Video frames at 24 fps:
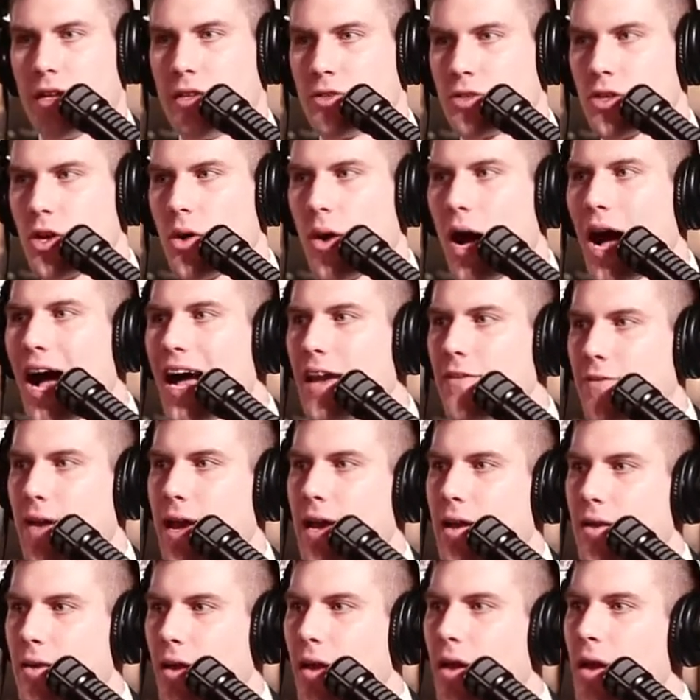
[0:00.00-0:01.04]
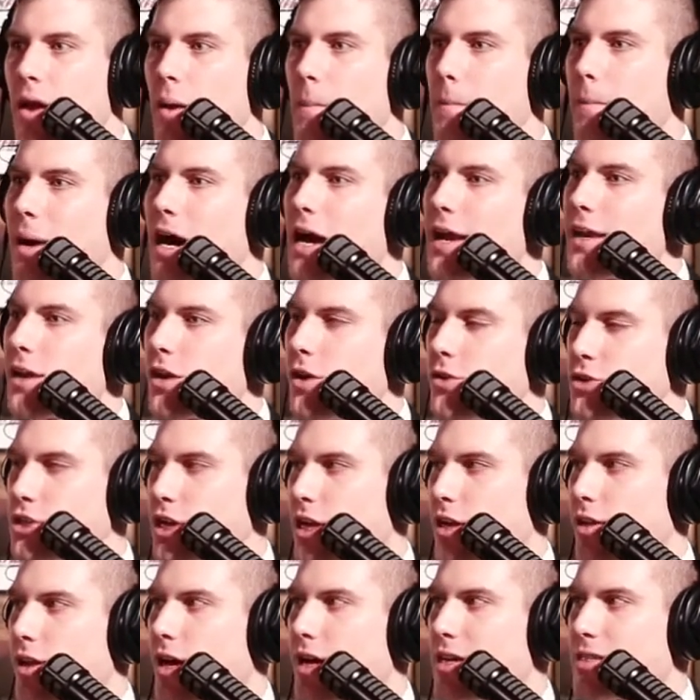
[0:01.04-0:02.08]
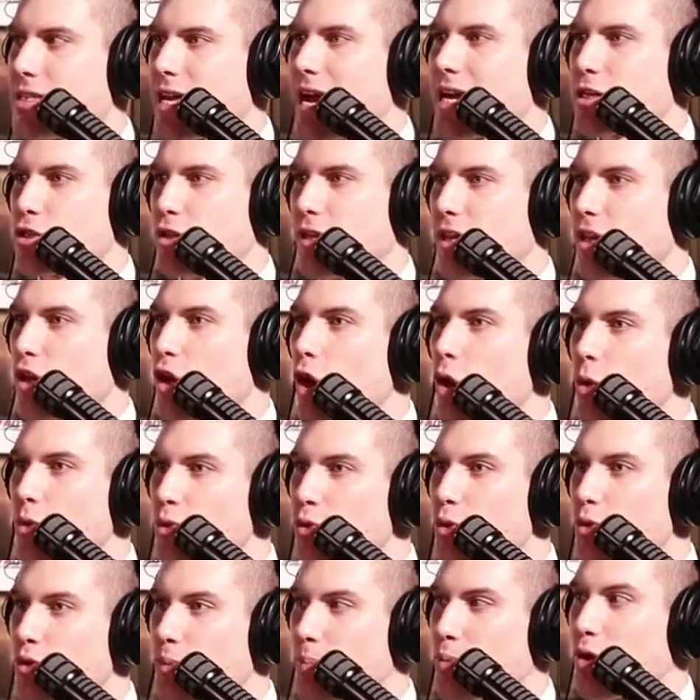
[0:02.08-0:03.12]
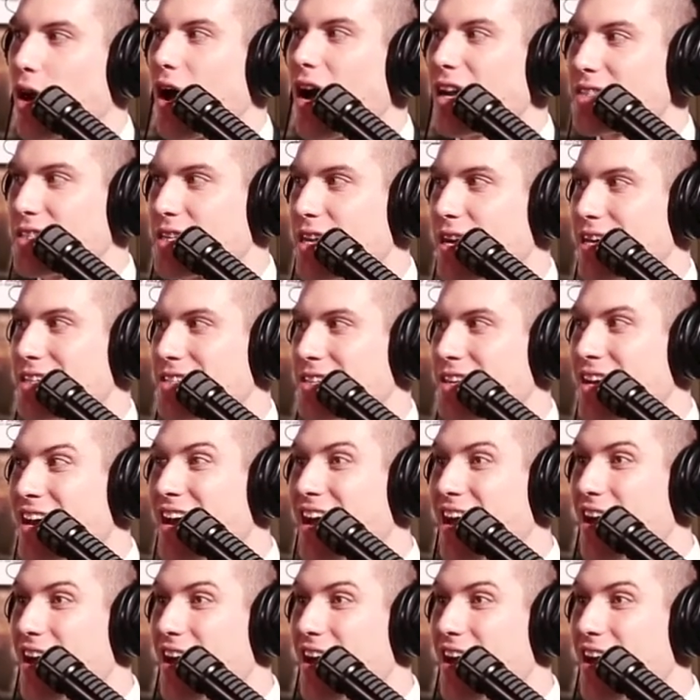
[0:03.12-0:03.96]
And so I've had my coaching clients actually go through the process